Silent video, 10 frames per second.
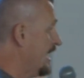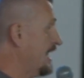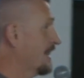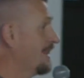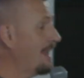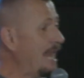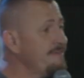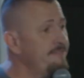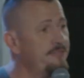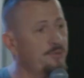in
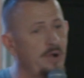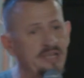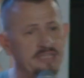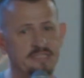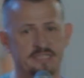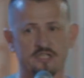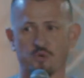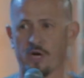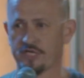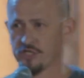life threatening
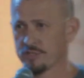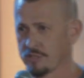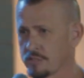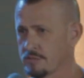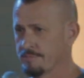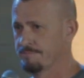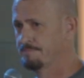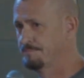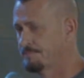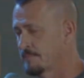situations.
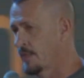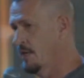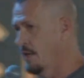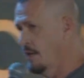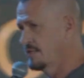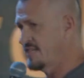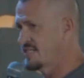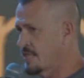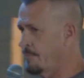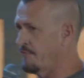See,
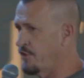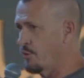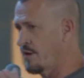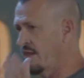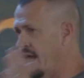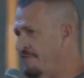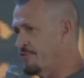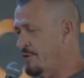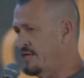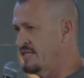some of you are in life
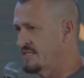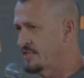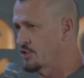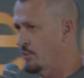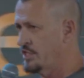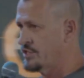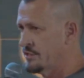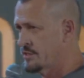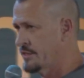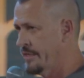threatening
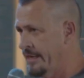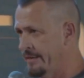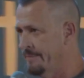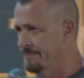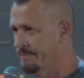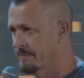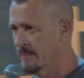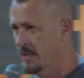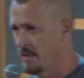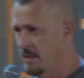situations today.
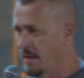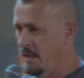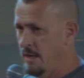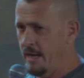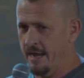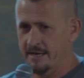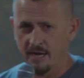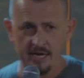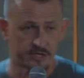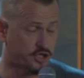And
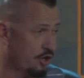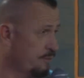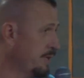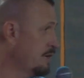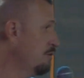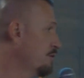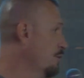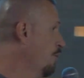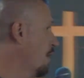God showed me who you